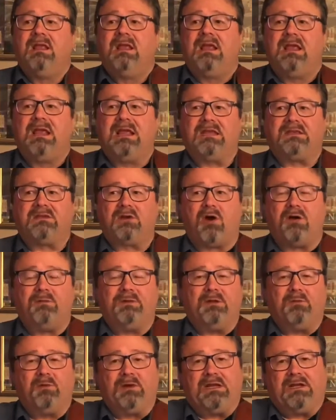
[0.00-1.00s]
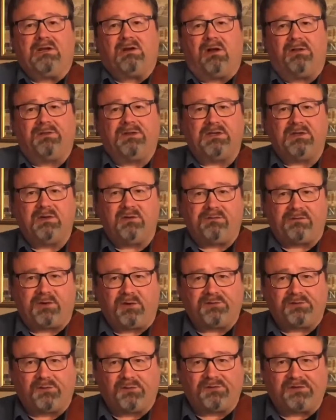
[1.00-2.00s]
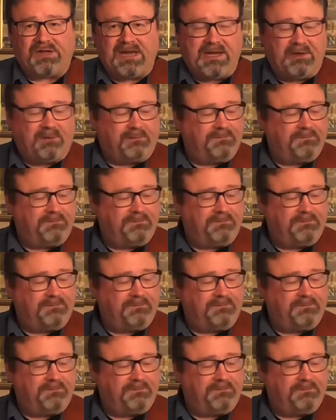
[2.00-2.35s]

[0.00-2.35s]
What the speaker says: He taught me what he called the universal scale.